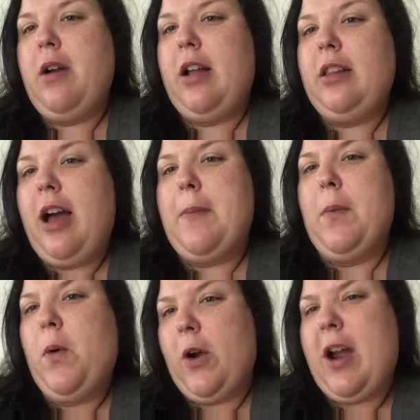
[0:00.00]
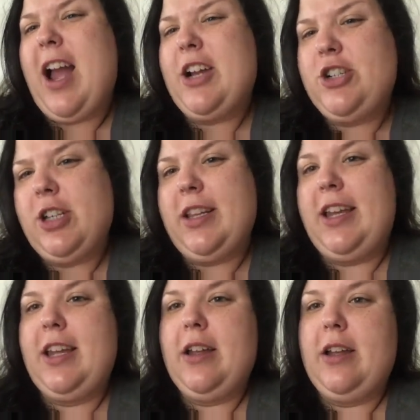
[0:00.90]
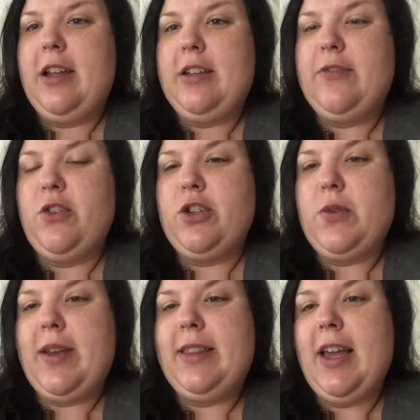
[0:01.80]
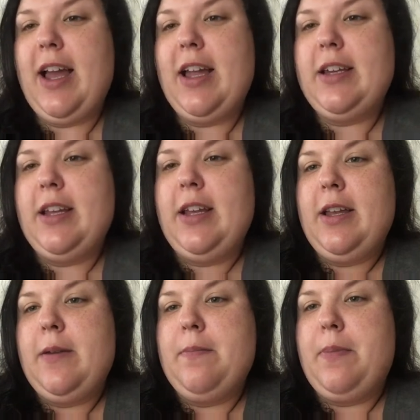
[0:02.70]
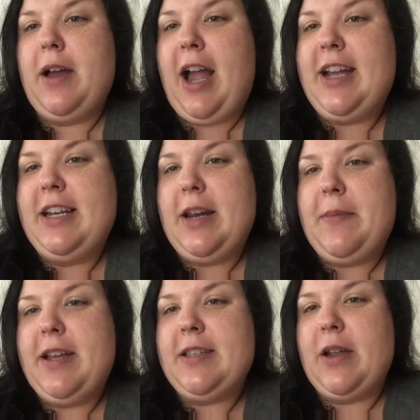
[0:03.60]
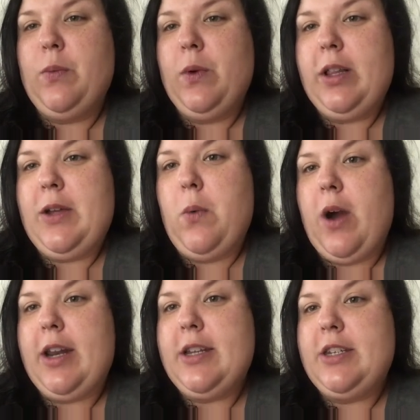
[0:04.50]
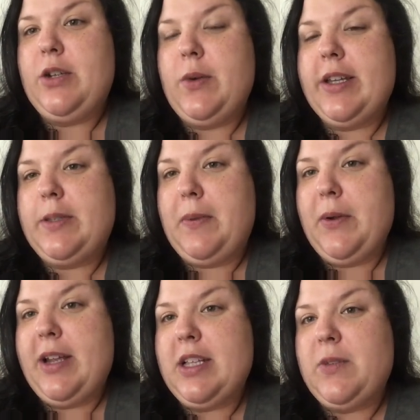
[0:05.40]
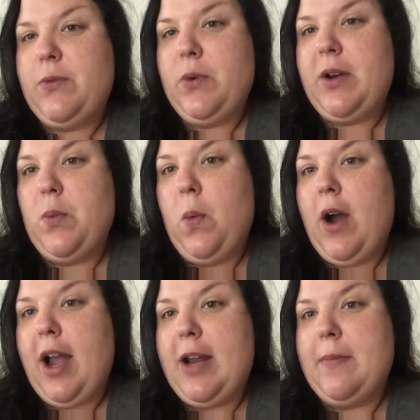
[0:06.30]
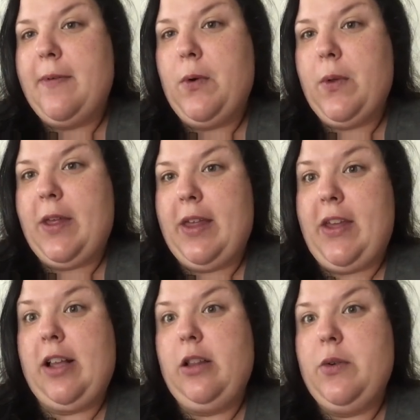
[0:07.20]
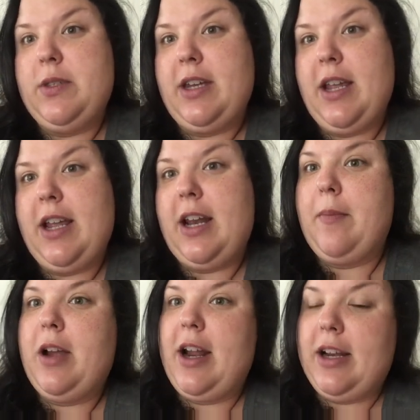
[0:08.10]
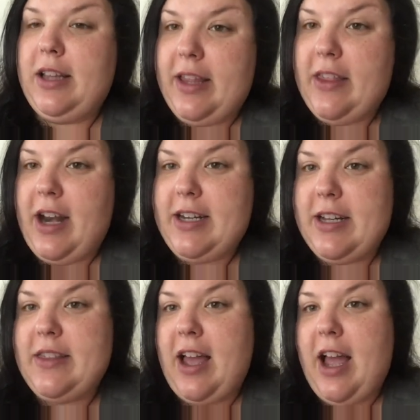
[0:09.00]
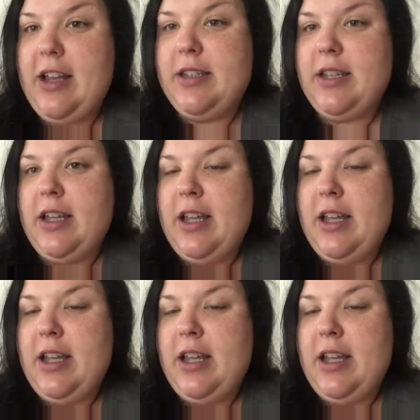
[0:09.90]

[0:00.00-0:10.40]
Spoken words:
a lot more actually for doing that. But I did it because I really wanted to experience food and wine before they closed it, and I'm kind of glad that I did that.